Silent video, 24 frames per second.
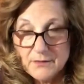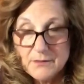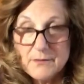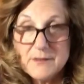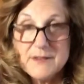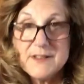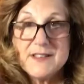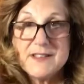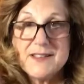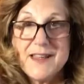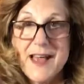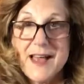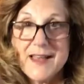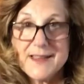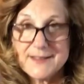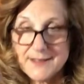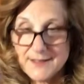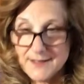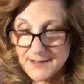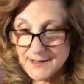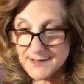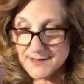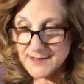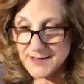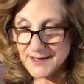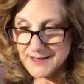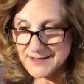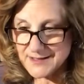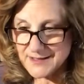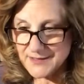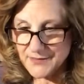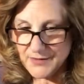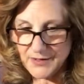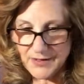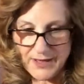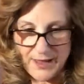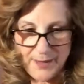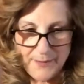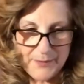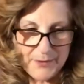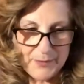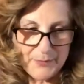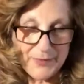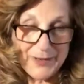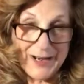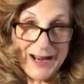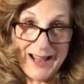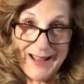zest, the zest of a
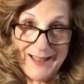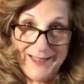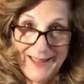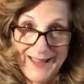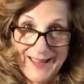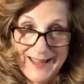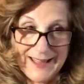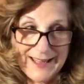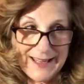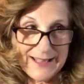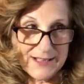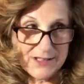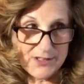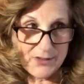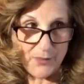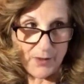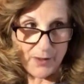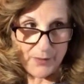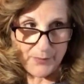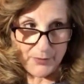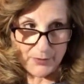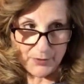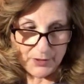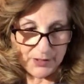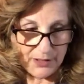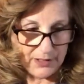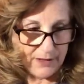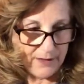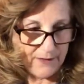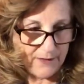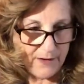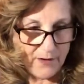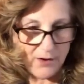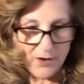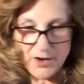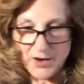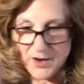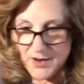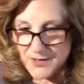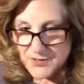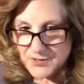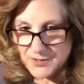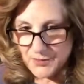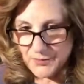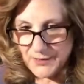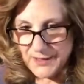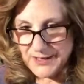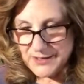lemon, but I like it, so I put it in there.
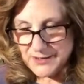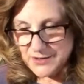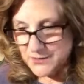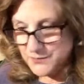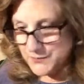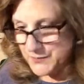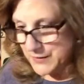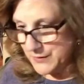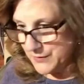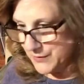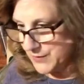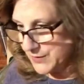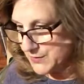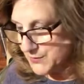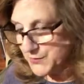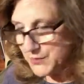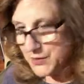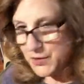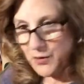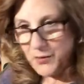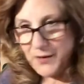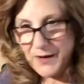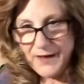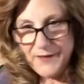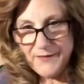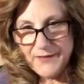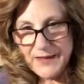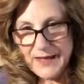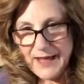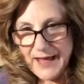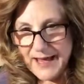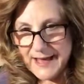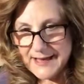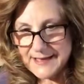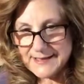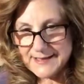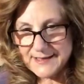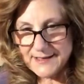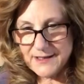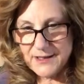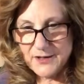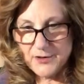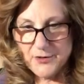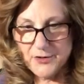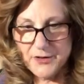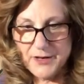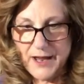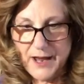So because we don't have the eggs in
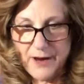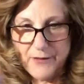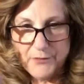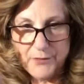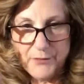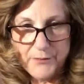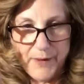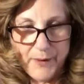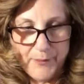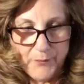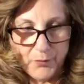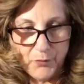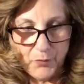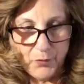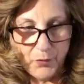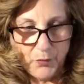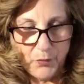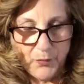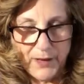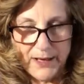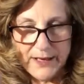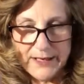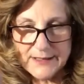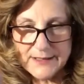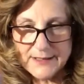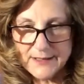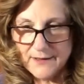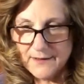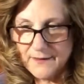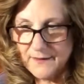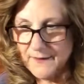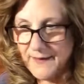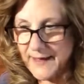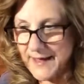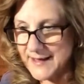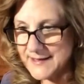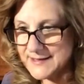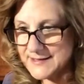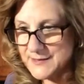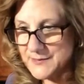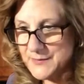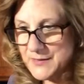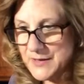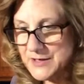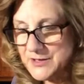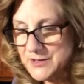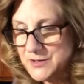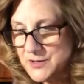here yet, remember, we're waiting till the last
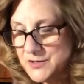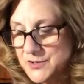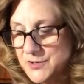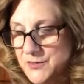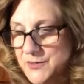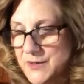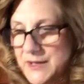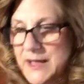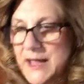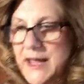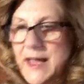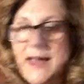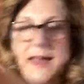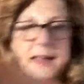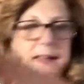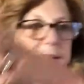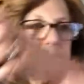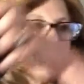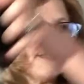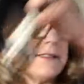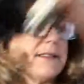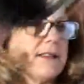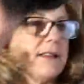minute to do the eggs.